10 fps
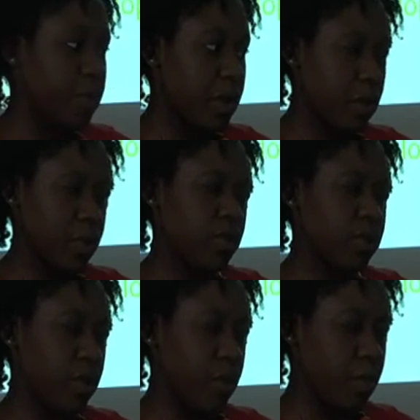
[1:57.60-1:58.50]
applicable
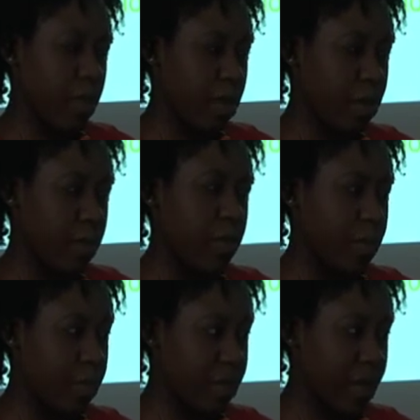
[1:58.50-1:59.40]
to
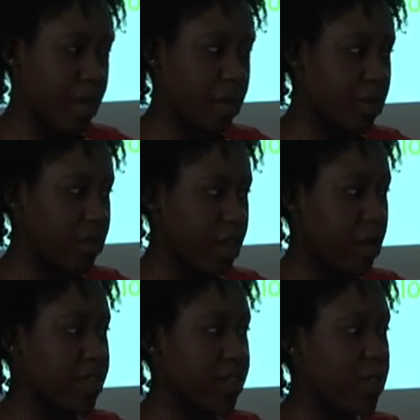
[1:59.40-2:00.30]
bigger
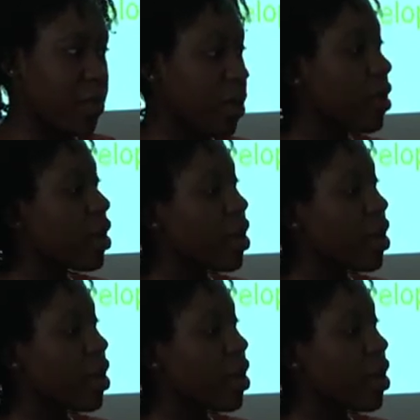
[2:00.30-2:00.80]
charities, but